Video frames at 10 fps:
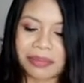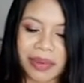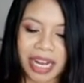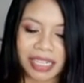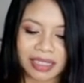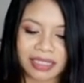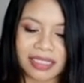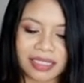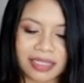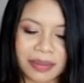body and
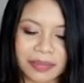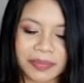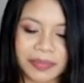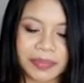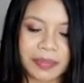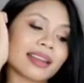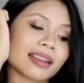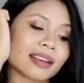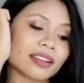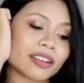system.
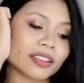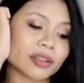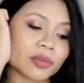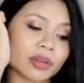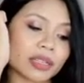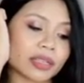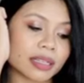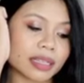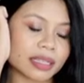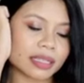And another one
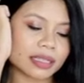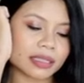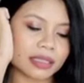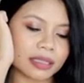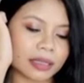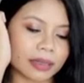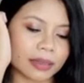is